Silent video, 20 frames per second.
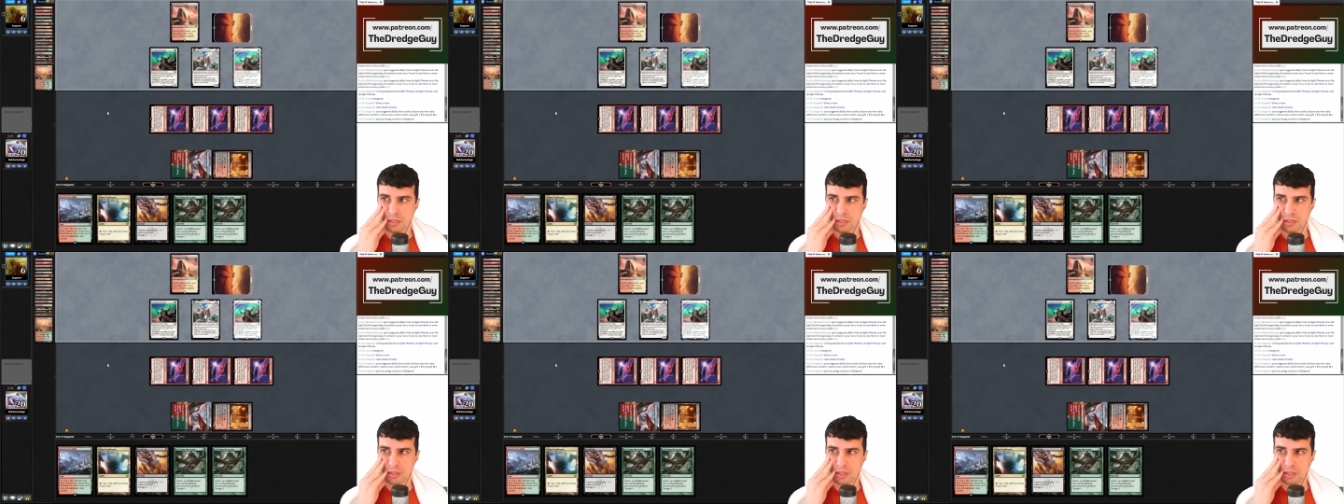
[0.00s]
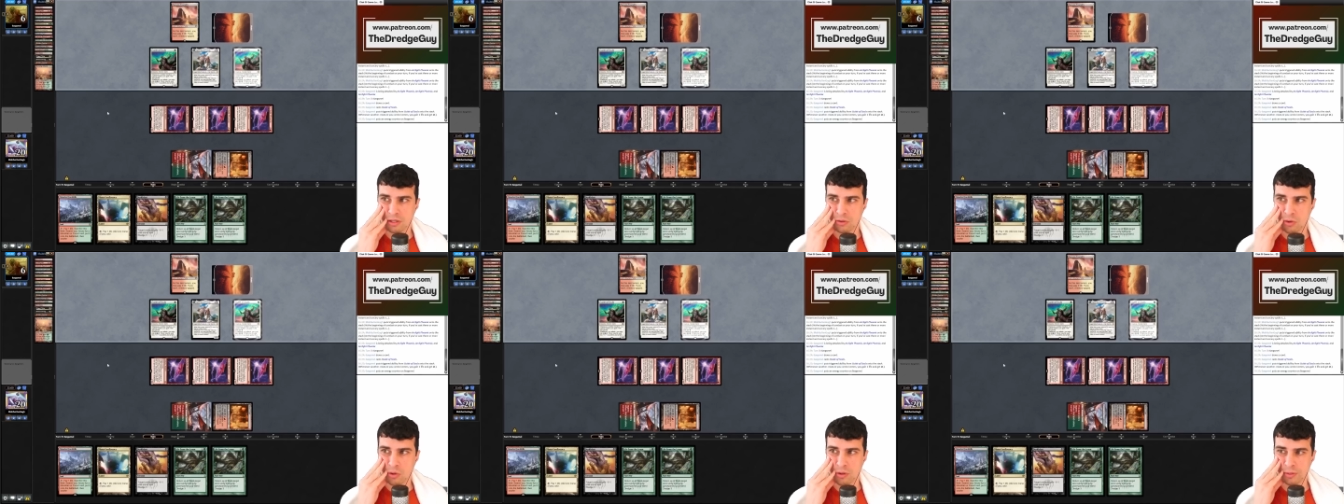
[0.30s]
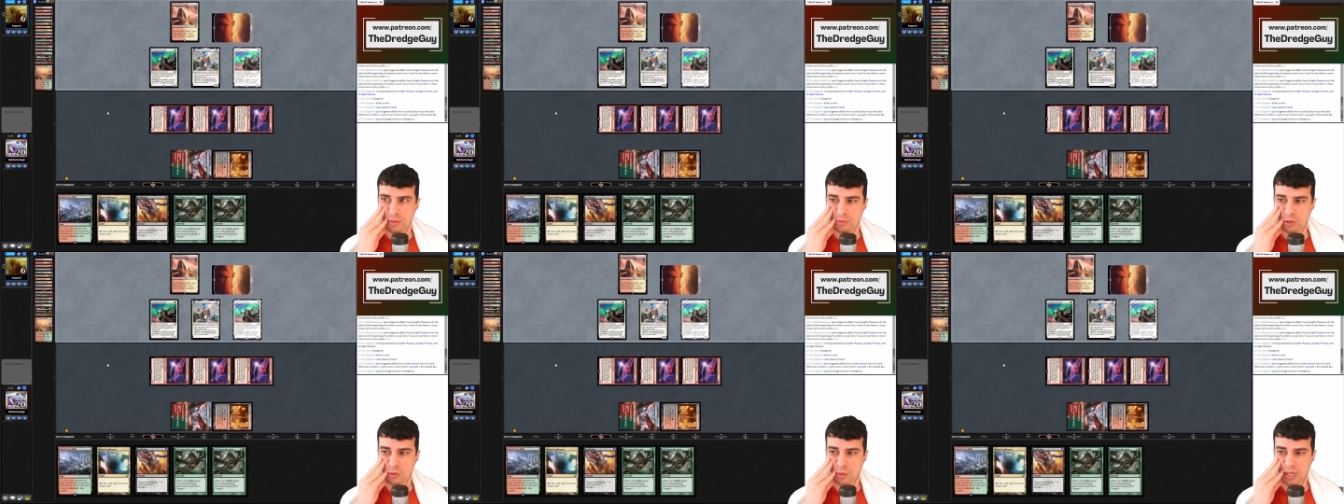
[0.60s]
they will go
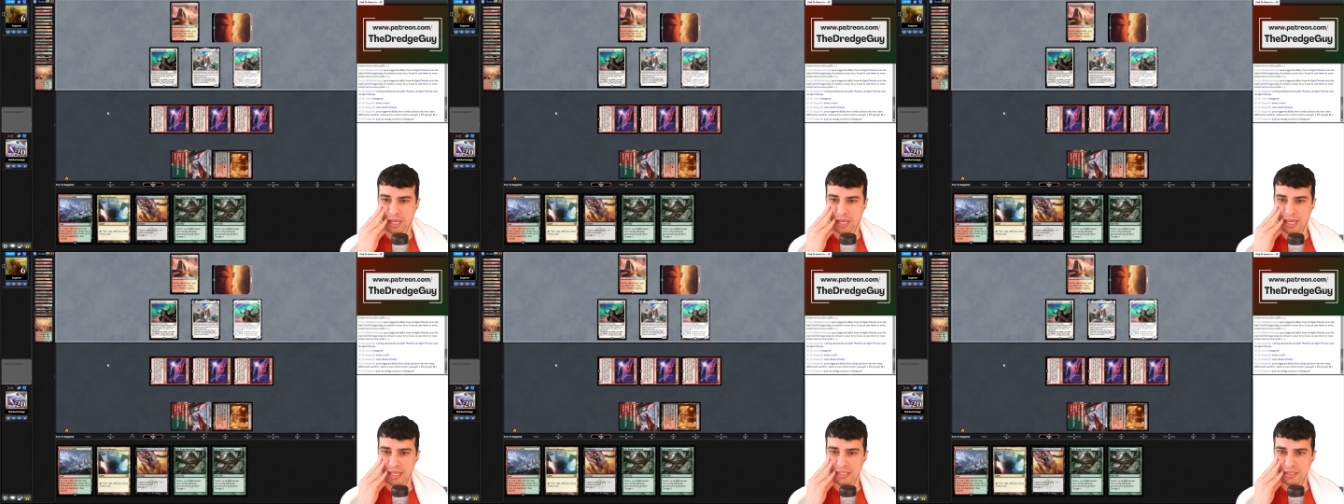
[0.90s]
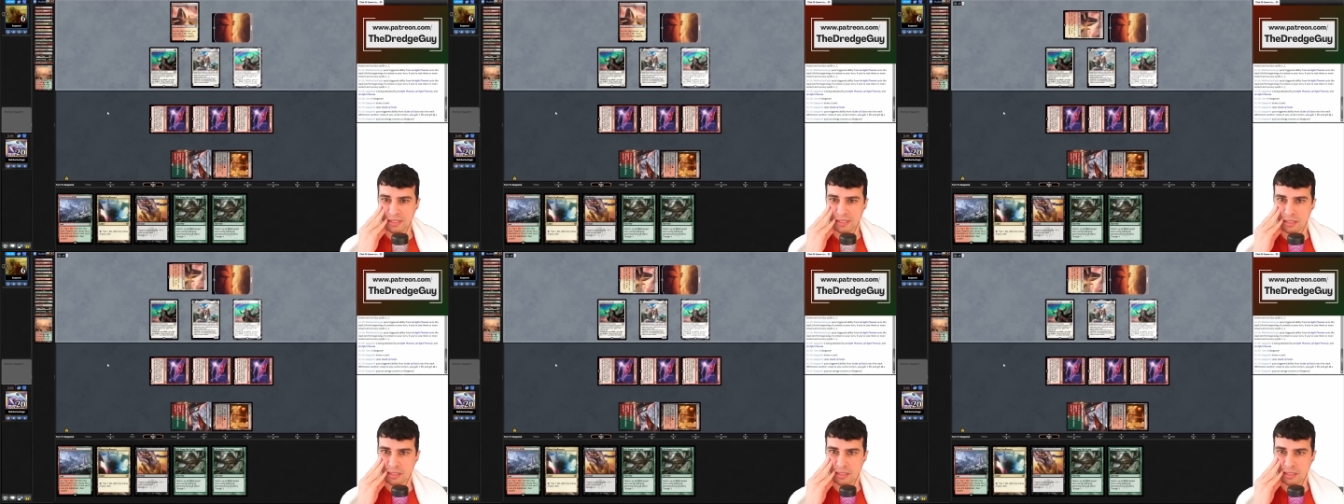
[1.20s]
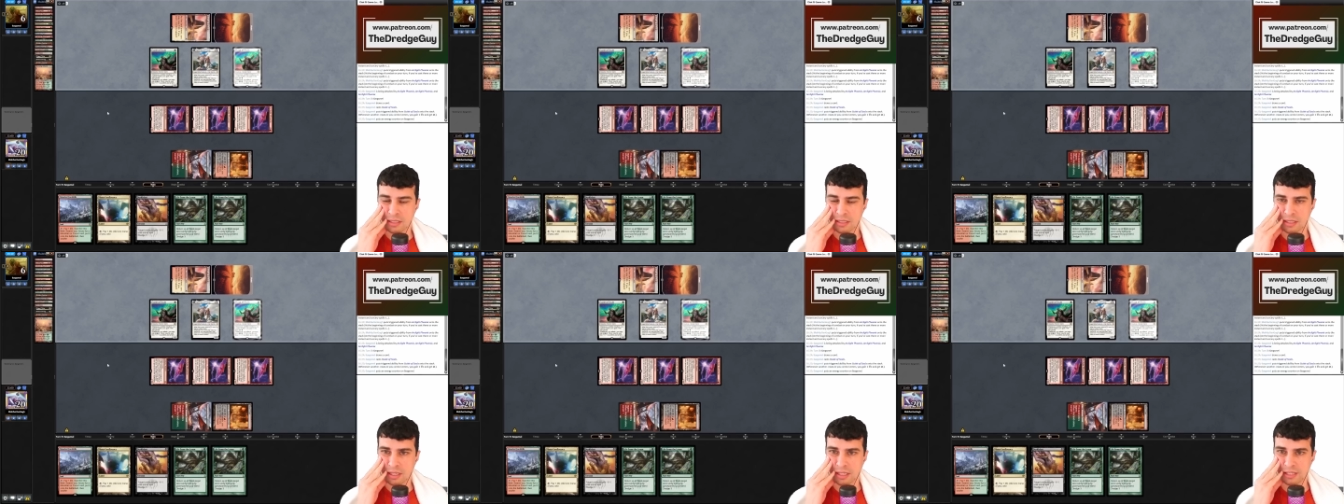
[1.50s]
up to 8.
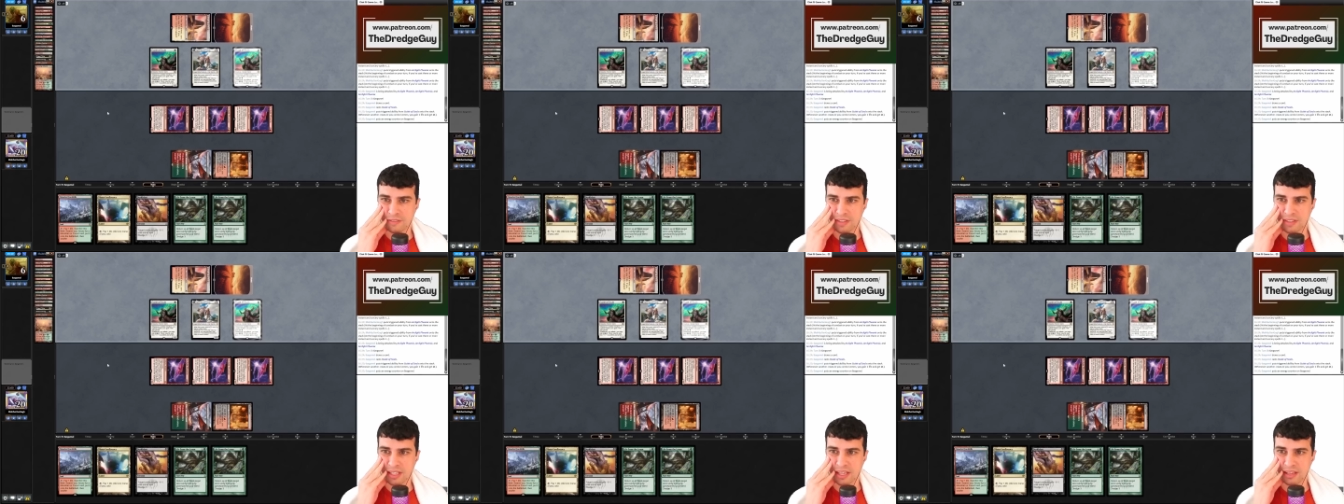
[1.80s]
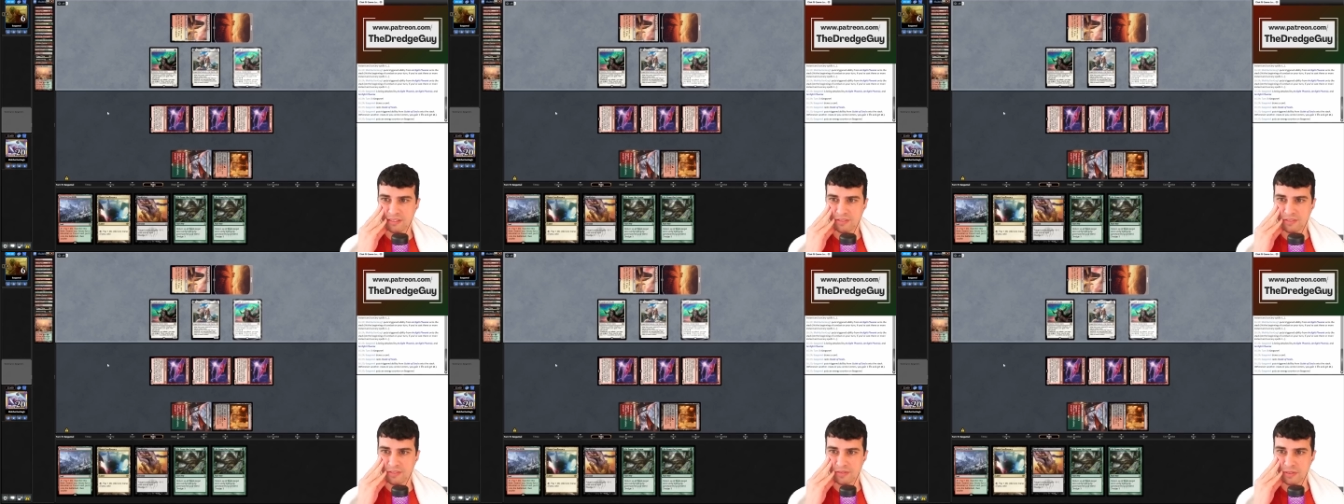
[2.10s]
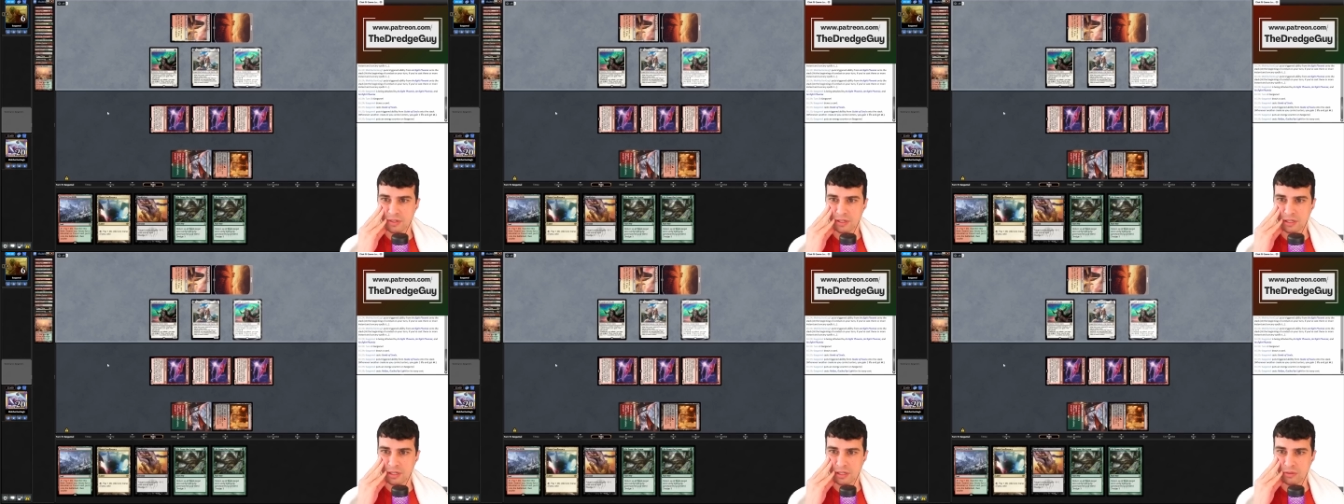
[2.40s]
And if they have
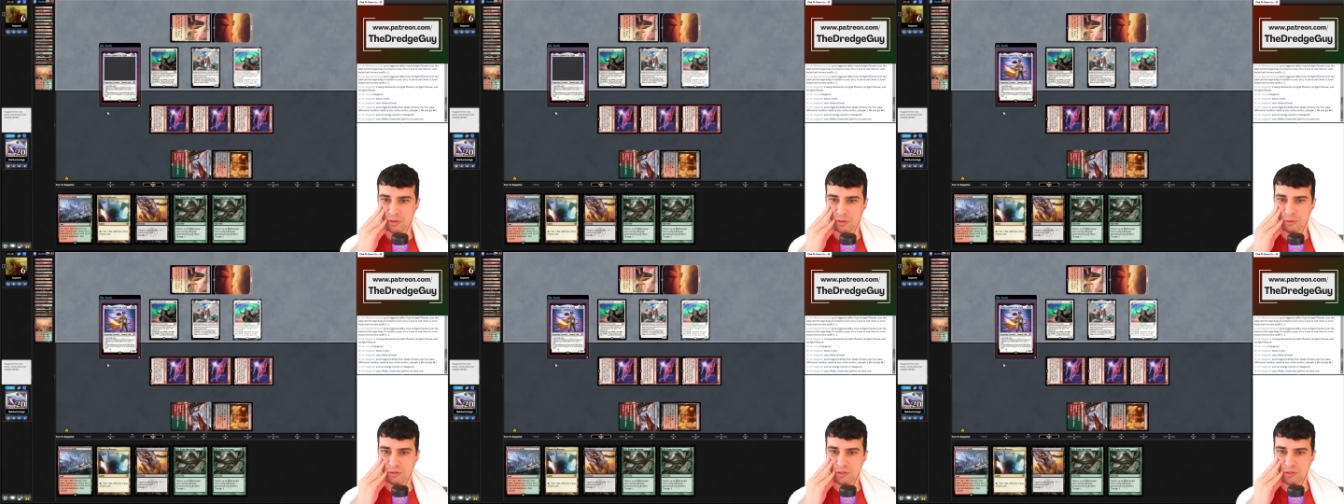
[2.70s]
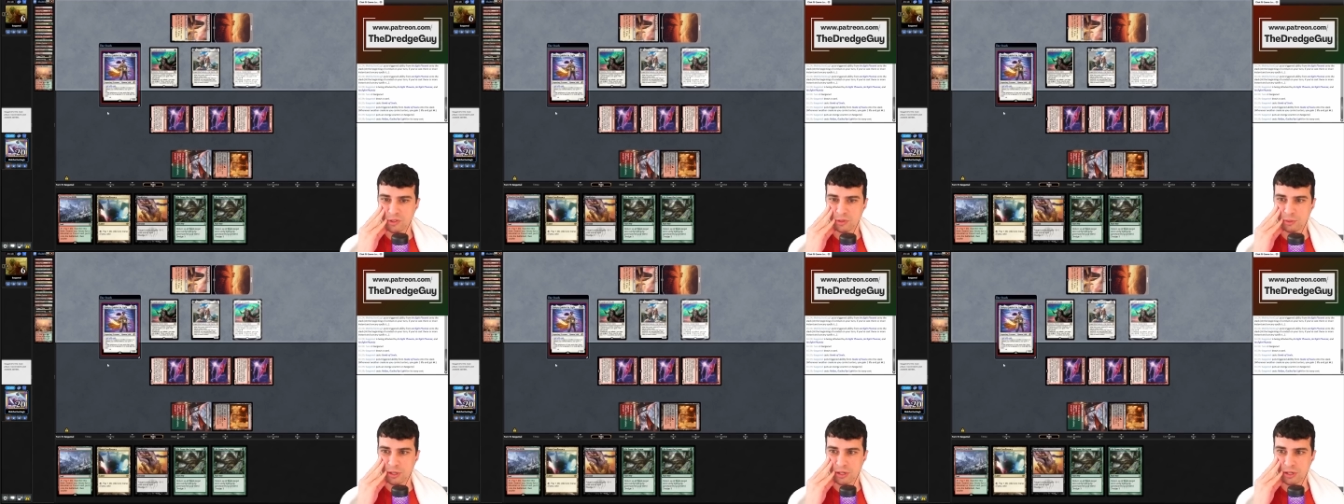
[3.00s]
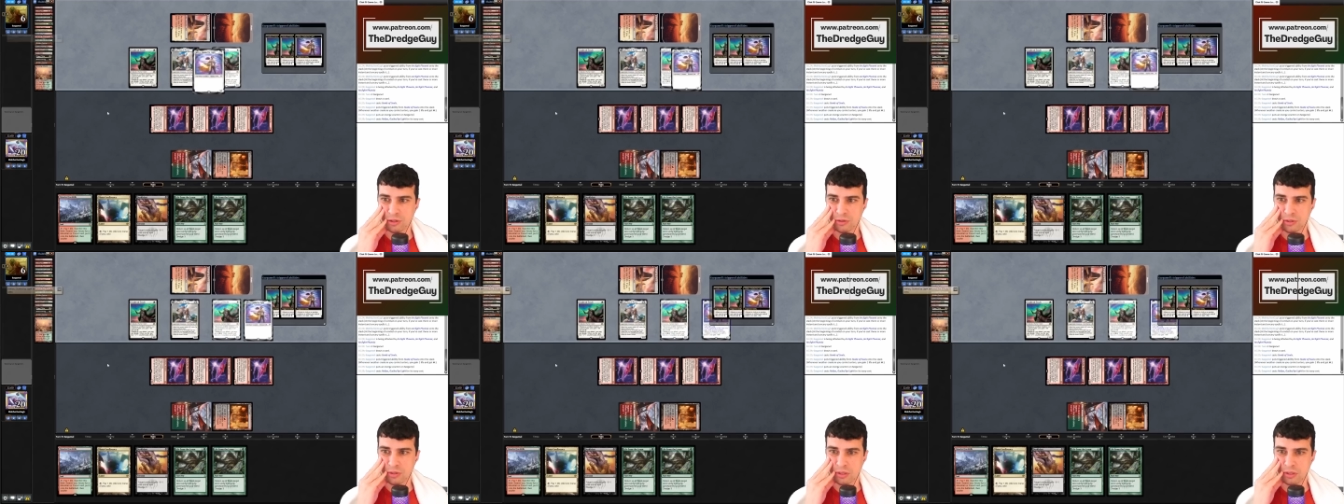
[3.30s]
a removal
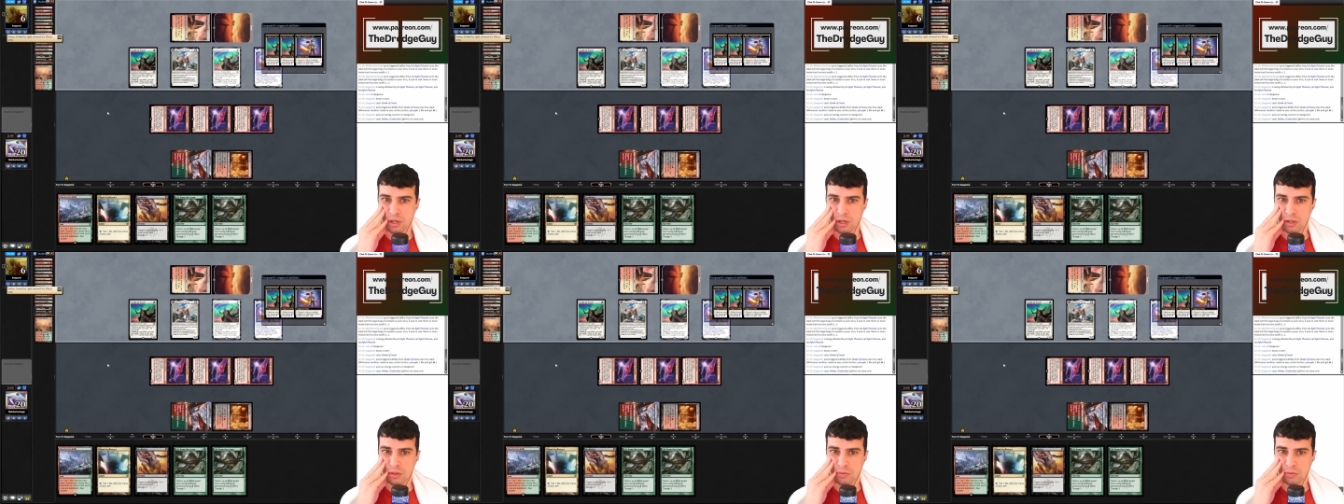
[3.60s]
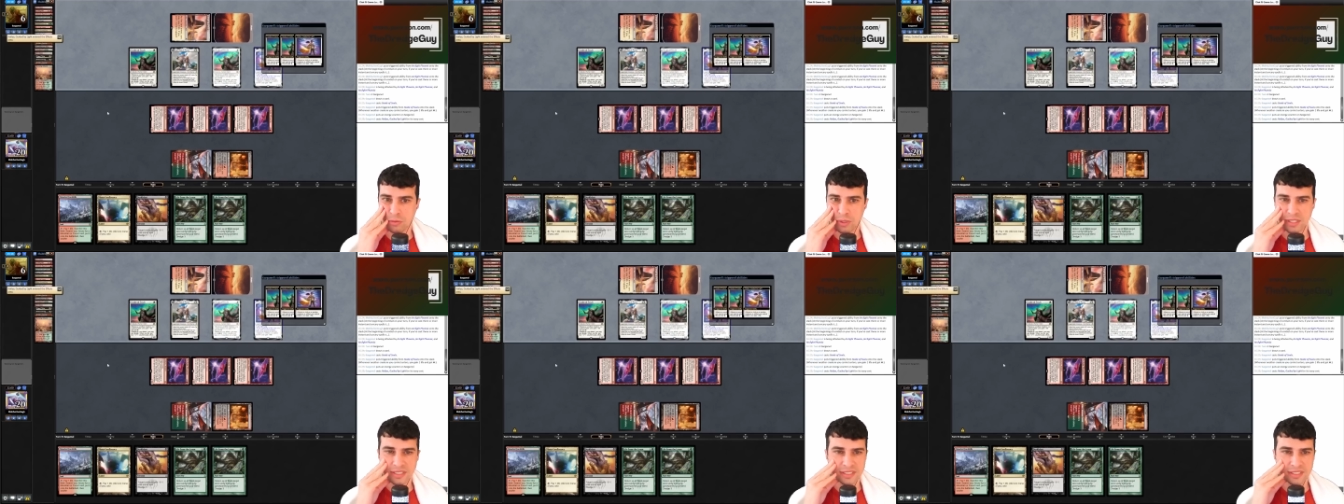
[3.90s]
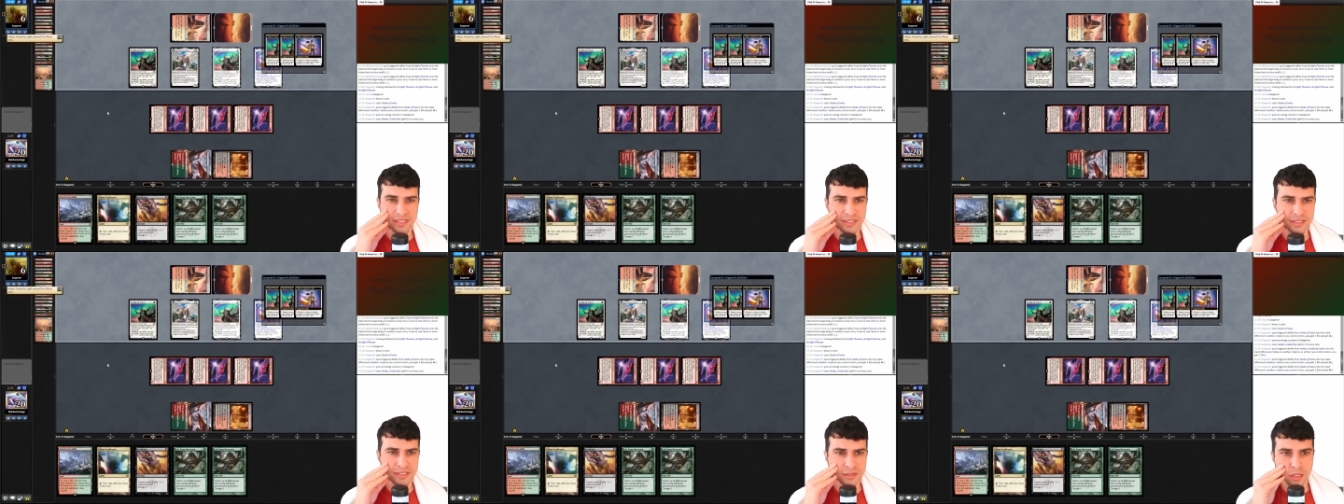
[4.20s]
spell... What is
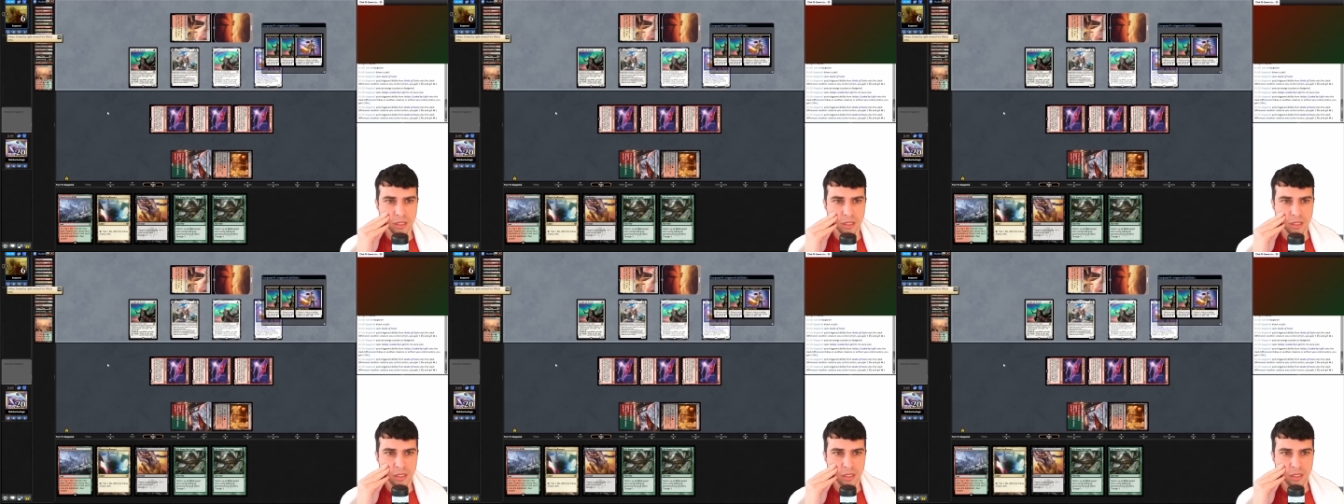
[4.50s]
this?